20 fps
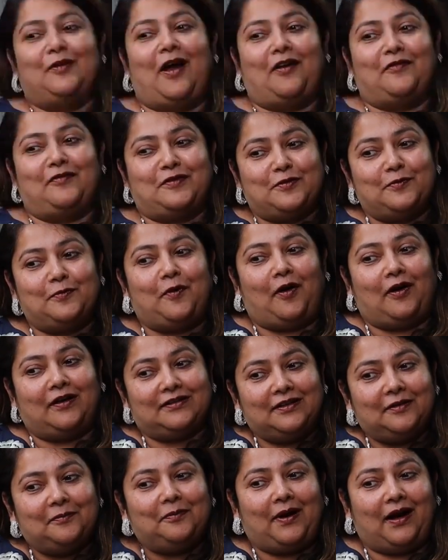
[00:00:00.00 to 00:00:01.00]
have to walk
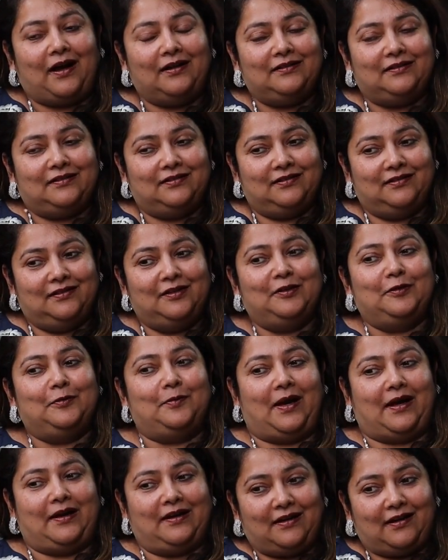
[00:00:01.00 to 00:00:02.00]
the path. You
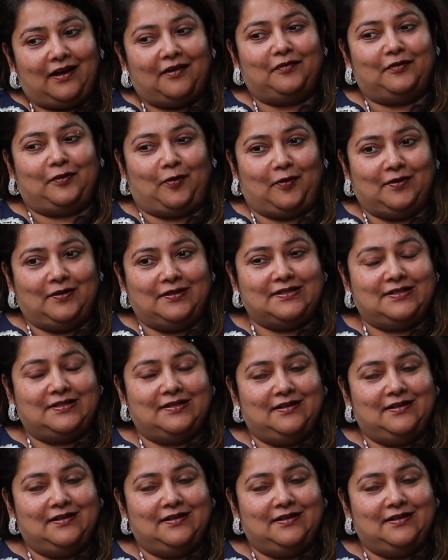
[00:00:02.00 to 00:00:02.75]
might have thorns,